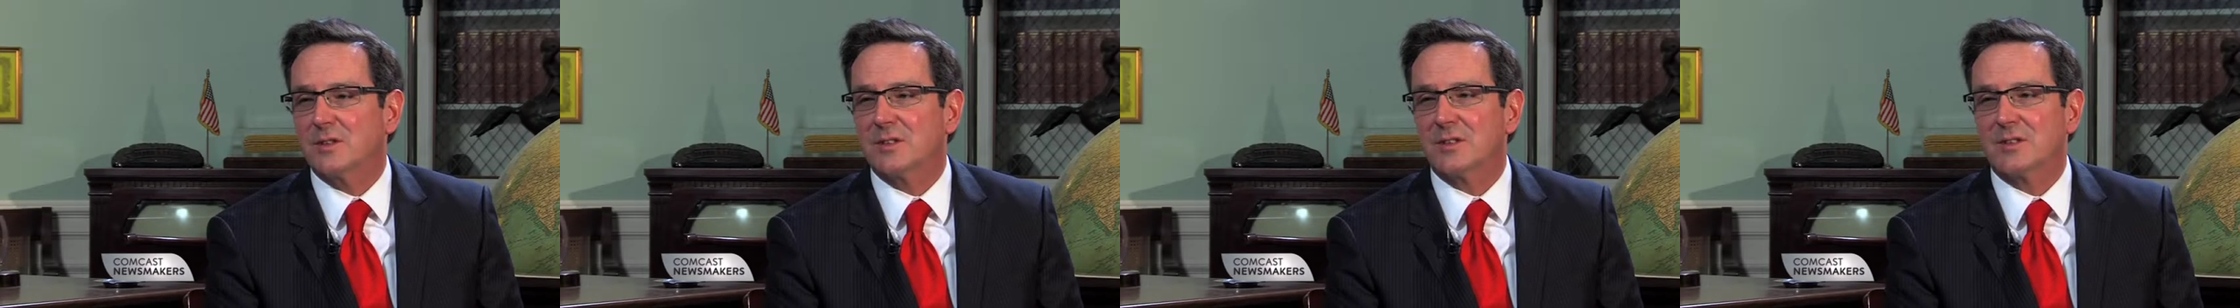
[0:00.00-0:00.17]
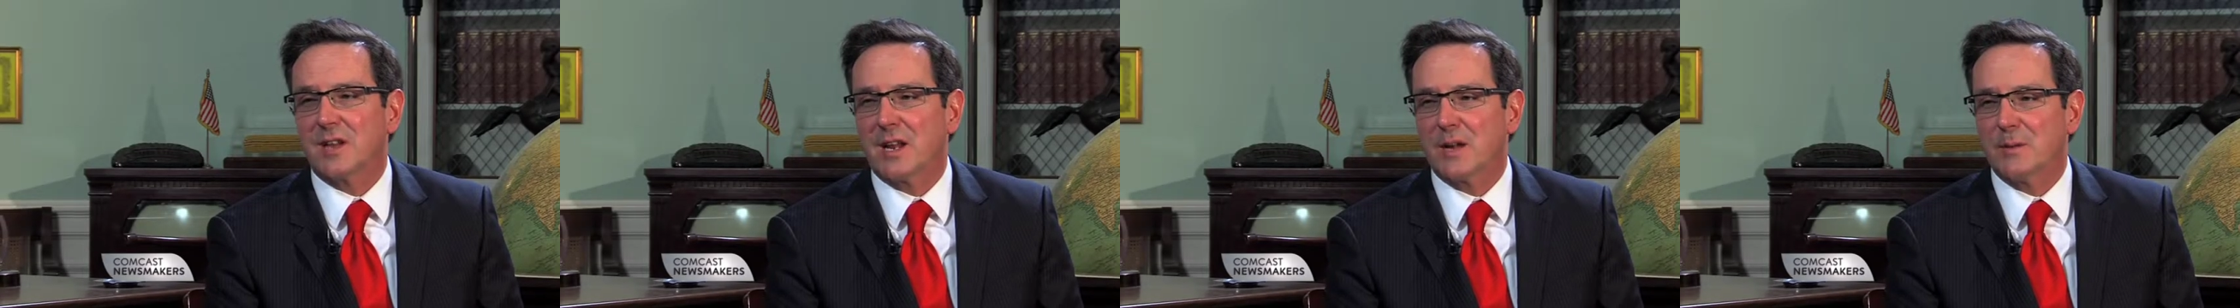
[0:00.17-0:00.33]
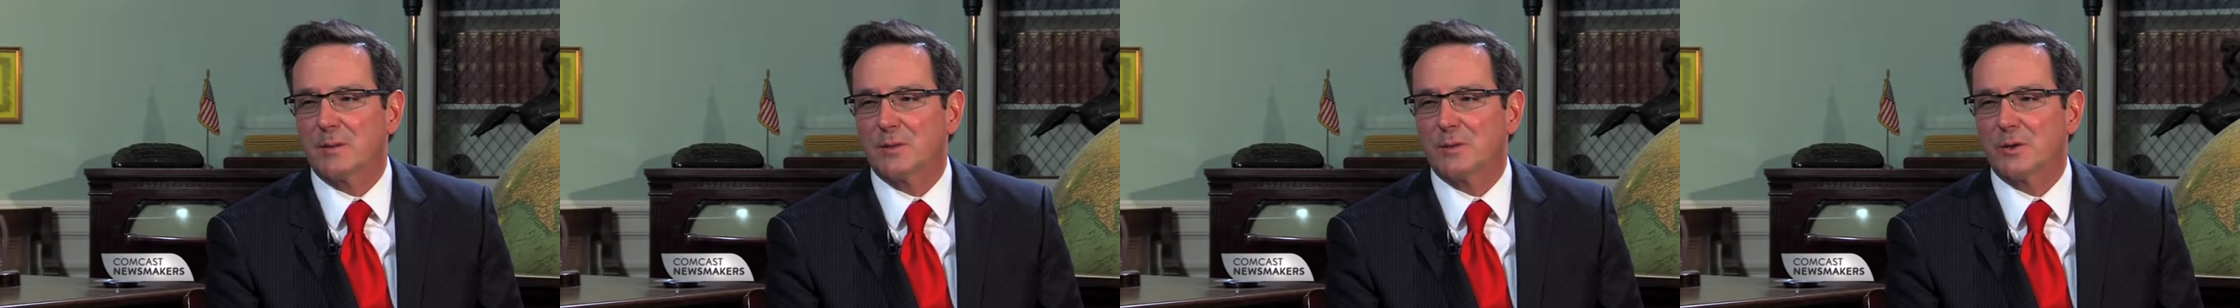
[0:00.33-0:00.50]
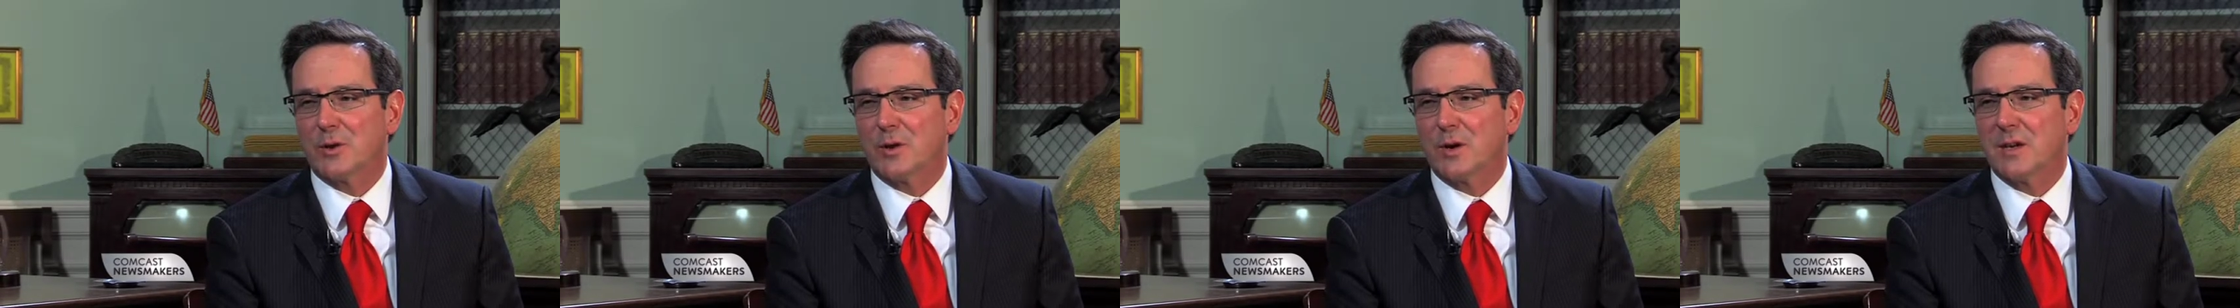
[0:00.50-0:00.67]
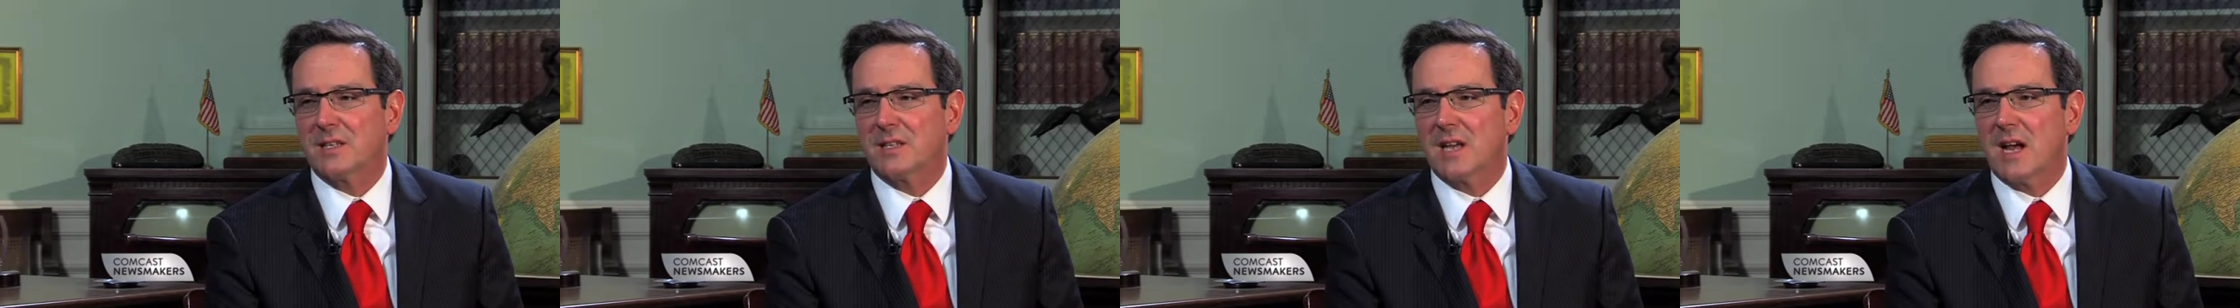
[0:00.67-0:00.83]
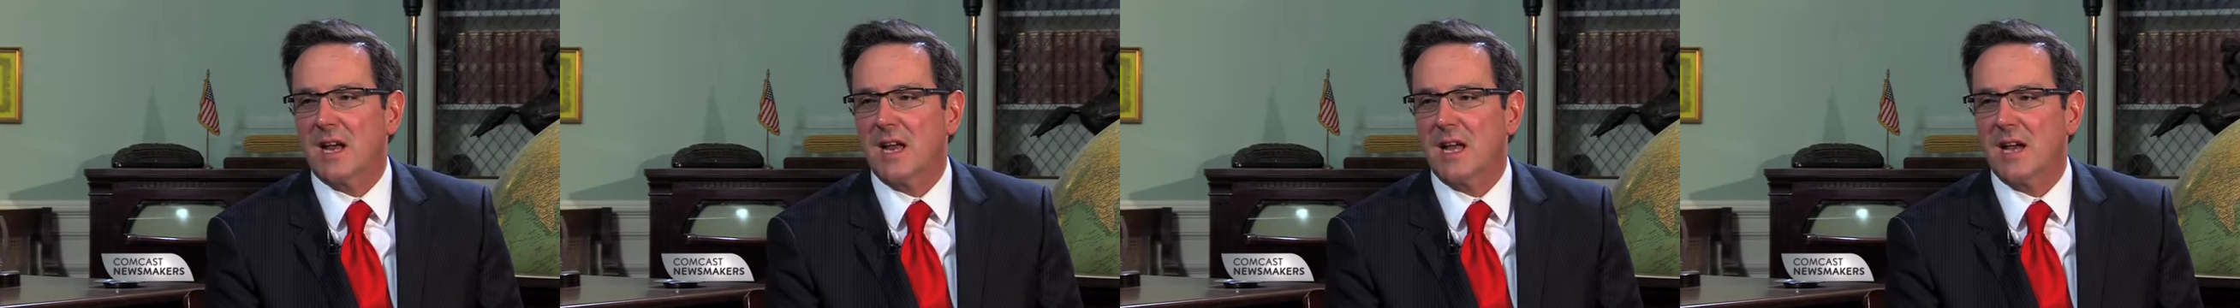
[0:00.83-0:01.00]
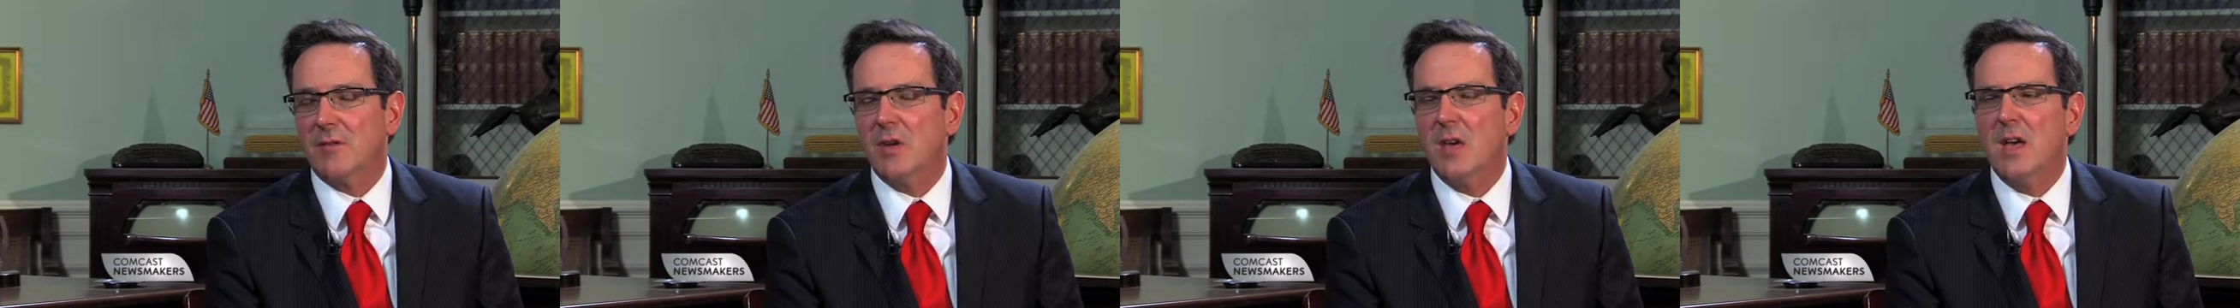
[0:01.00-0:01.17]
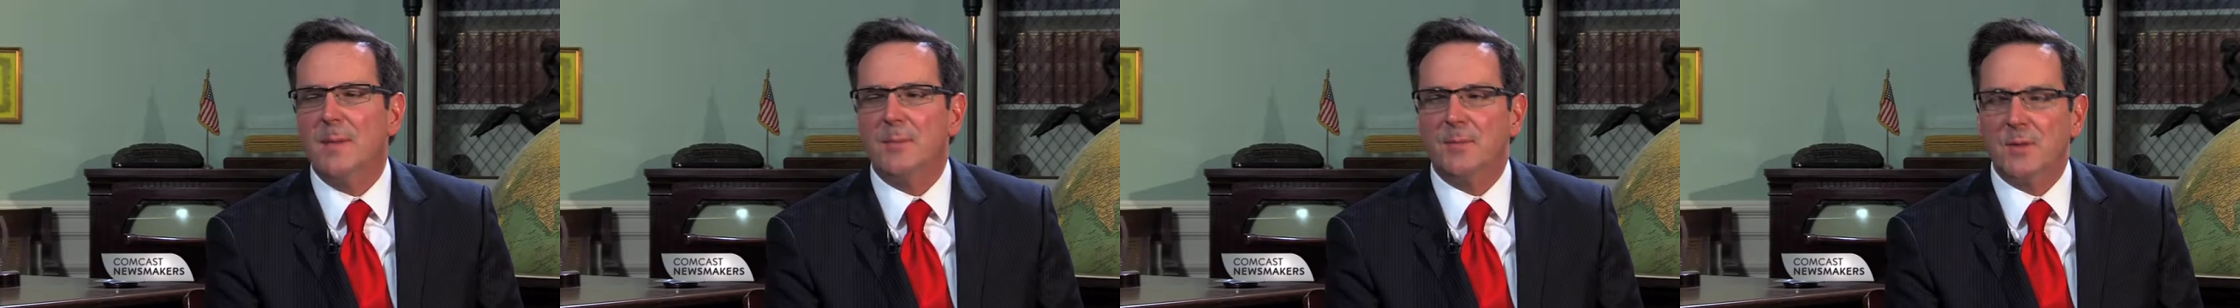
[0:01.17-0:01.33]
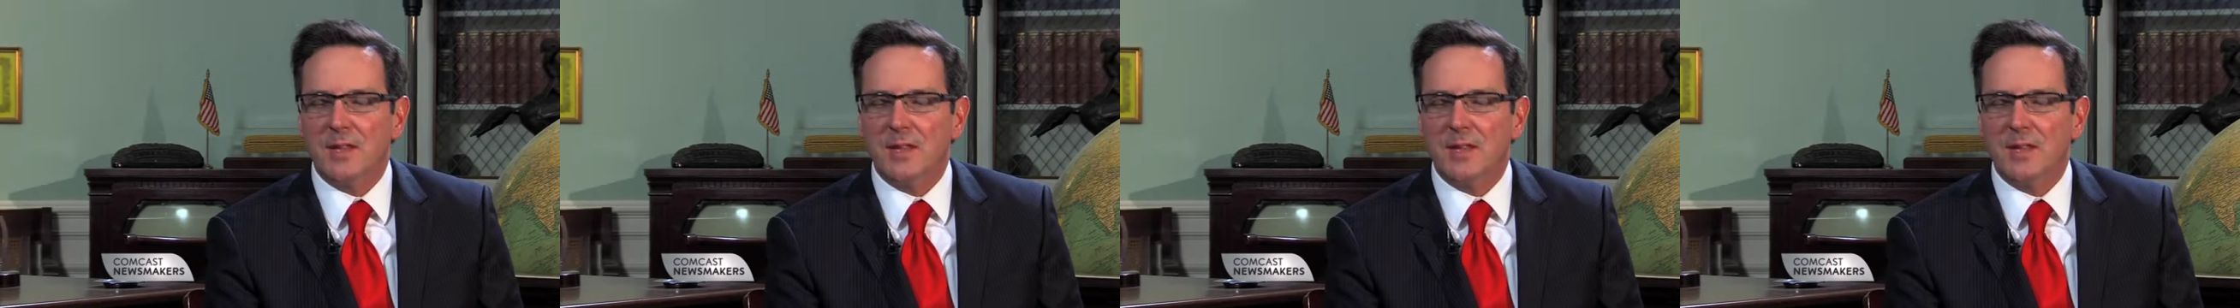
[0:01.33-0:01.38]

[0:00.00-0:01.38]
the state of Missouri as I have.